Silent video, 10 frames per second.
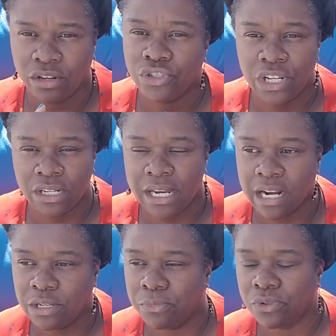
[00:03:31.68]

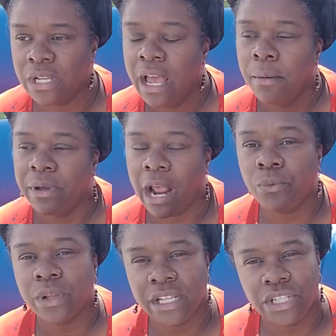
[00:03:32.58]
deductibles, but I
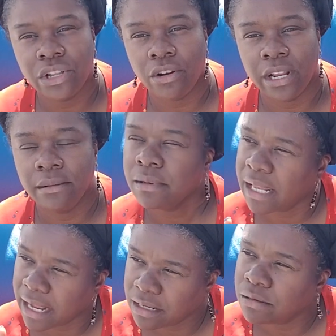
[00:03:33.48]
really started,
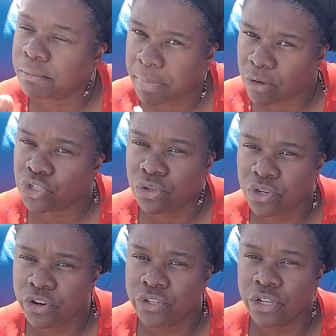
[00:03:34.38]
like about 2
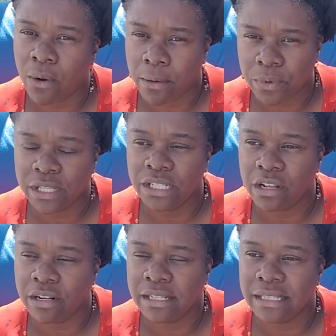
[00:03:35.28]
years ago, I really
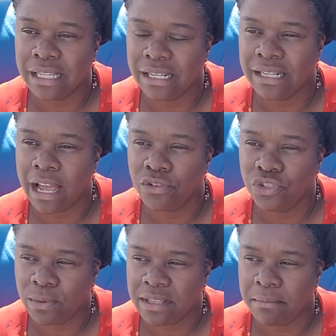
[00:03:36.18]
started sitting down
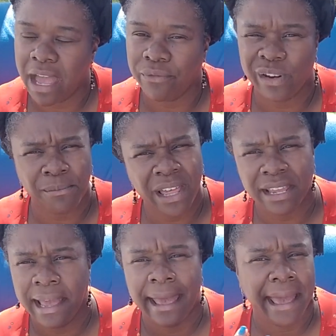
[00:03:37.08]
doing the math, and I'm like,
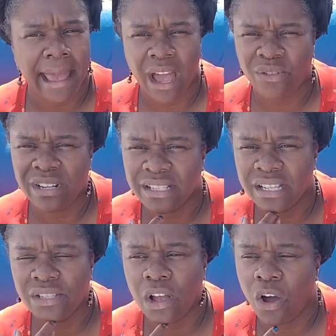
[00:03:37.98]
how does
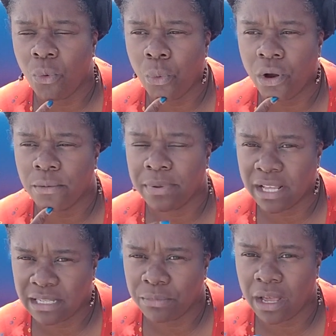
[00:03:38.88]
this all work?
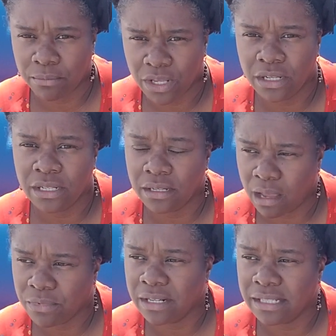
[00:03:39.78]
Because I'm
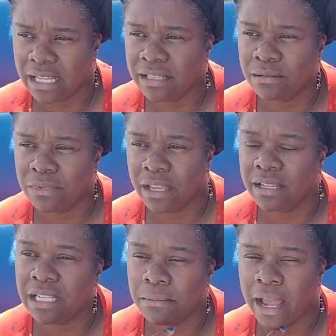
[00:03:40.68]
gonna say some
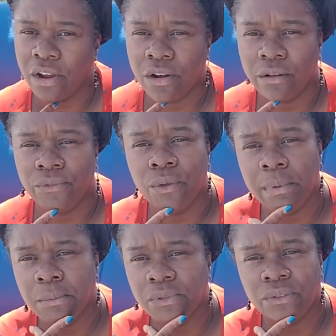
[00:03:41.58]
things, and it might hurt a few
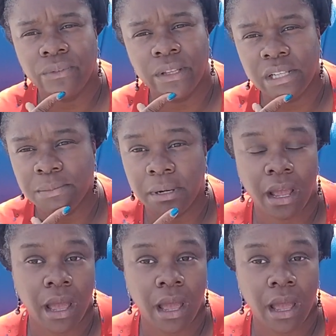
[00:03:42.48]
people's feelings, but